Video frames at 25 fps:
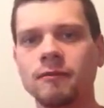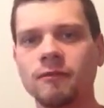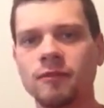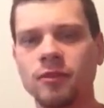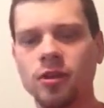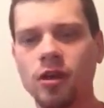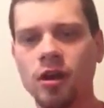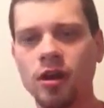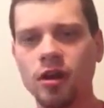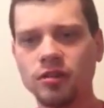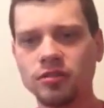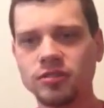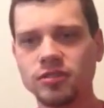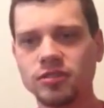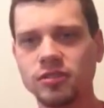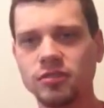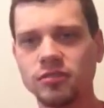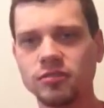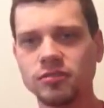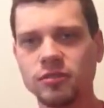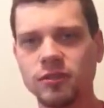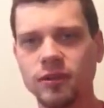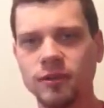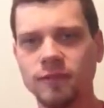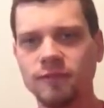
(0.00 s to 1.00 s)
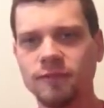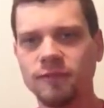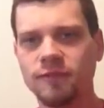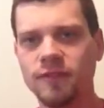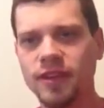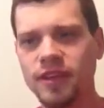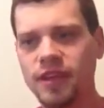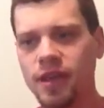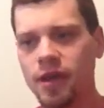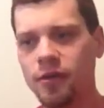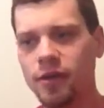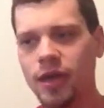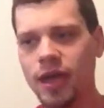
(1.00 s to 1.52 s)
consoles or
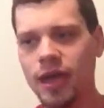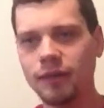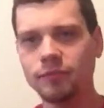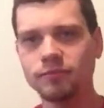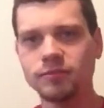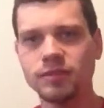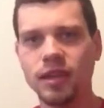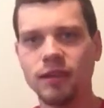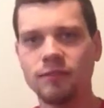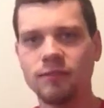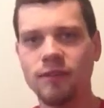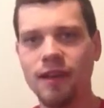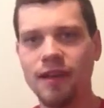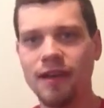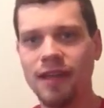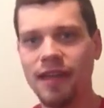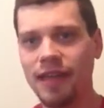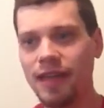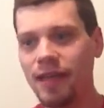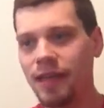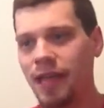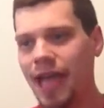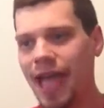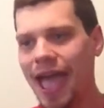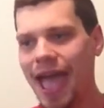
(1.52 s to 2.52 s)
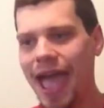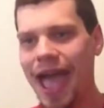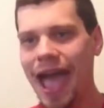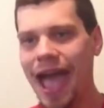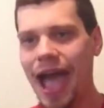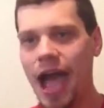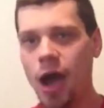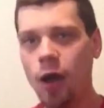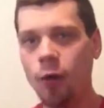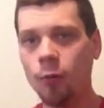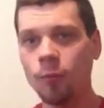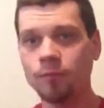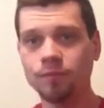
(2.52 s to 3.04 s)
video games, of
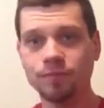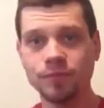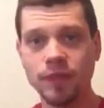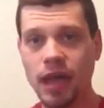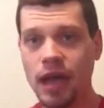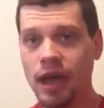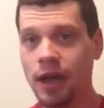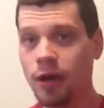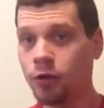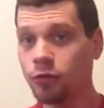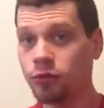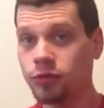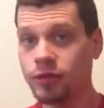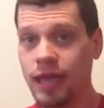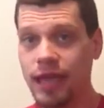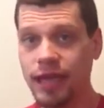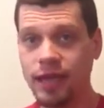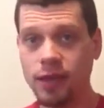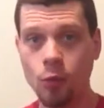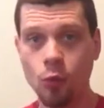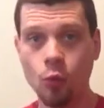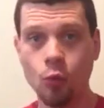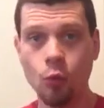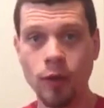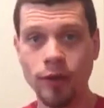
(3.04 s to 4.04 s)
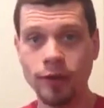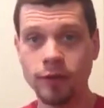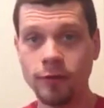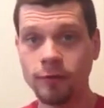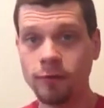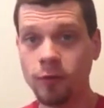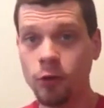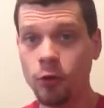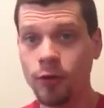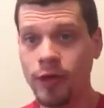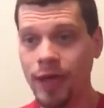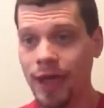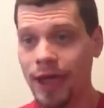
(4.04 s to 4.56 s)
how I don't take
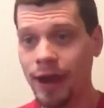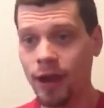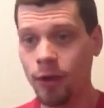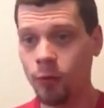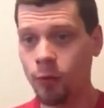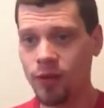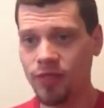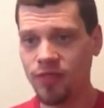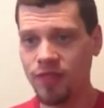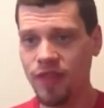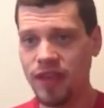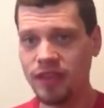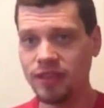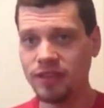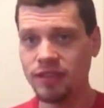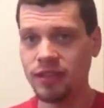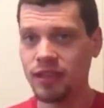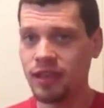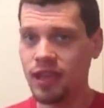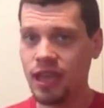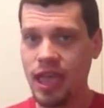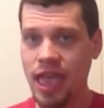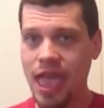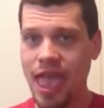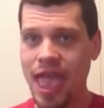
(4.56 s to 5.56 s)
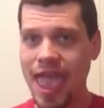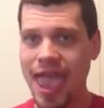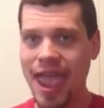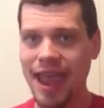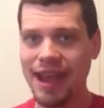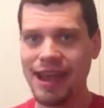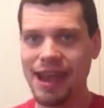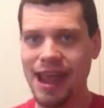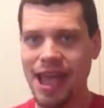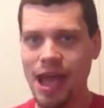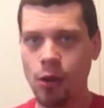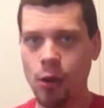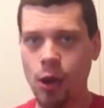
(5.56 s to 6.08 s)
wonderful care with it,
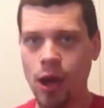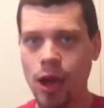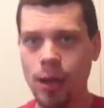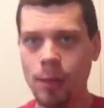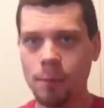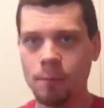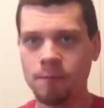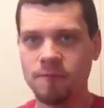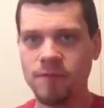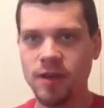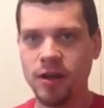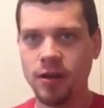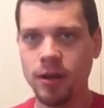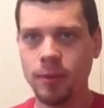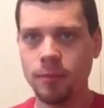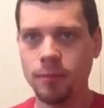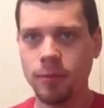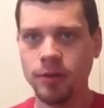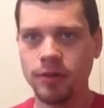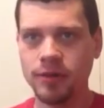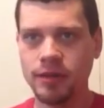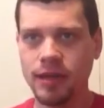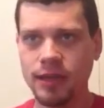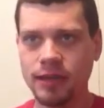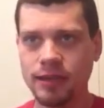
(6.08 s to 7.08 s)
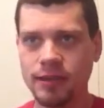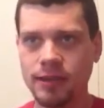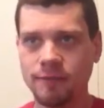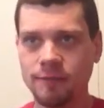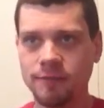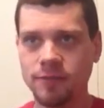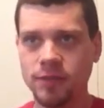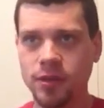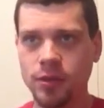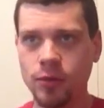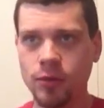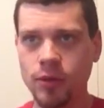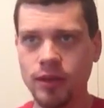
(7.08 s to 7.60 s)
and now I am very protective
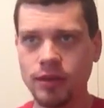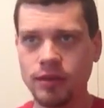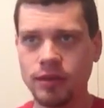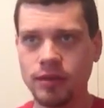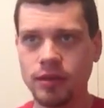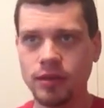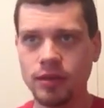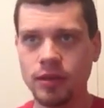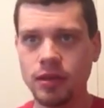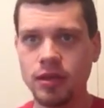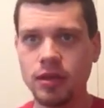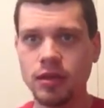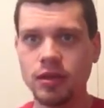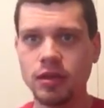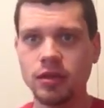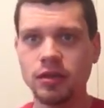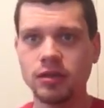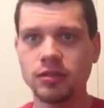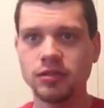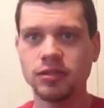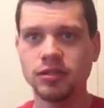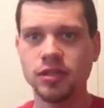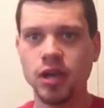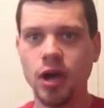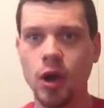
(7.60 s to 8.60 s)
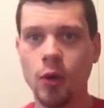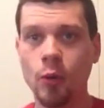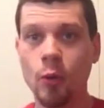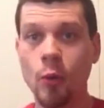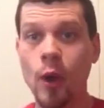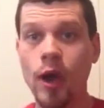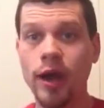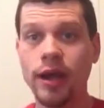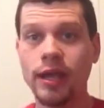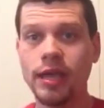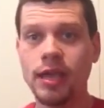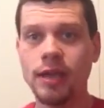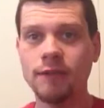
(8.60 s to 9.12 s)
to it. So I
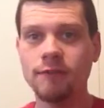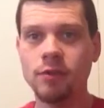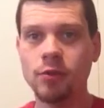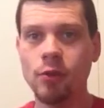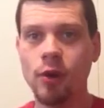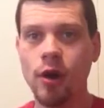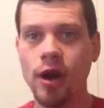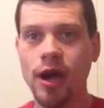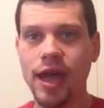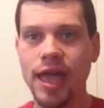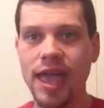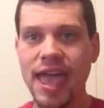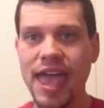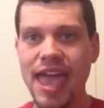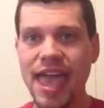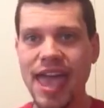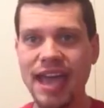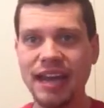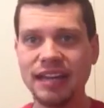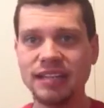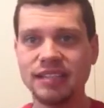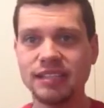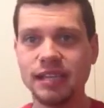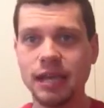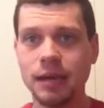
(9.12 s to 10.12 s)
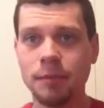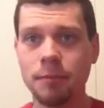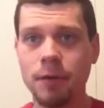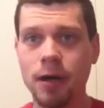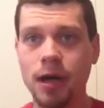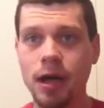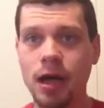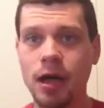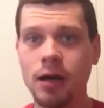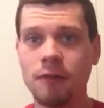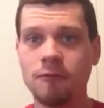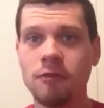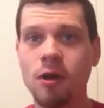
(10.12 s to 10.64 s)
want to give you a heads up
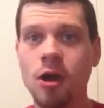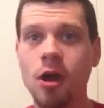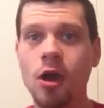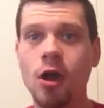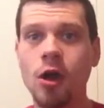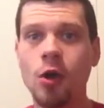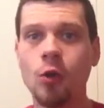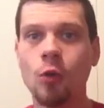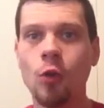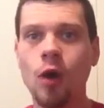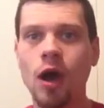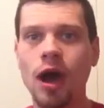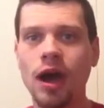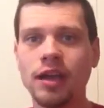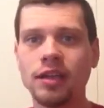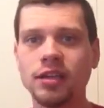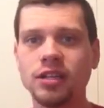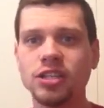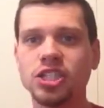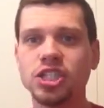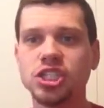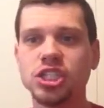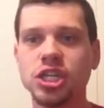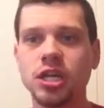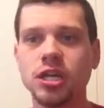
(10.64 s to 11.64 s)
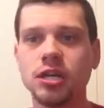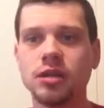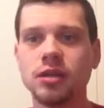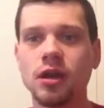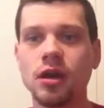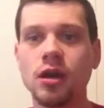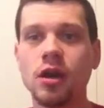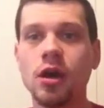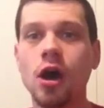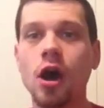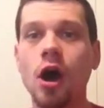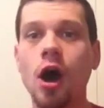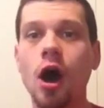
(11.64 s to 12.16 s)
of why you should
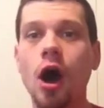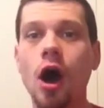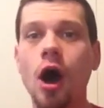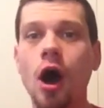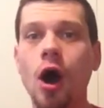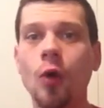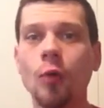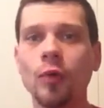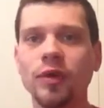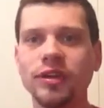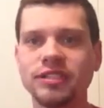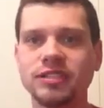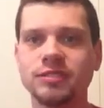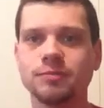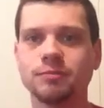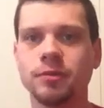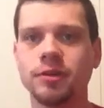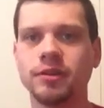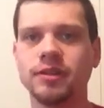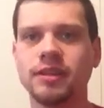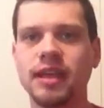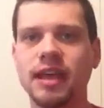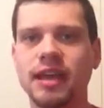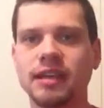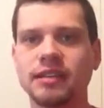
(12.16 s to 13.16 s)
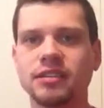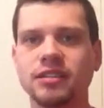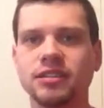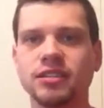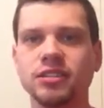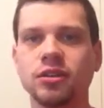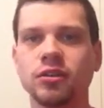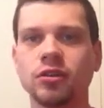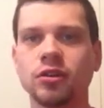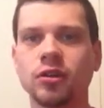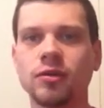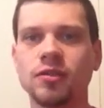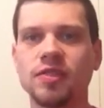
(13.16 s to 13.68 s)
always protect
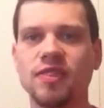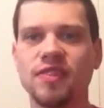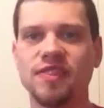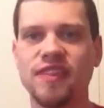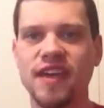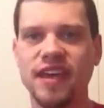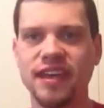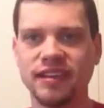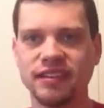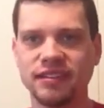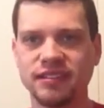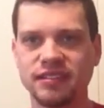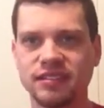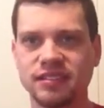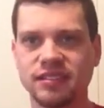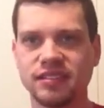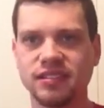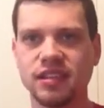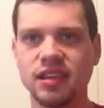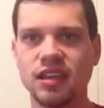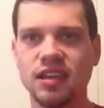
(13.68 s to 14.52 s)
your things.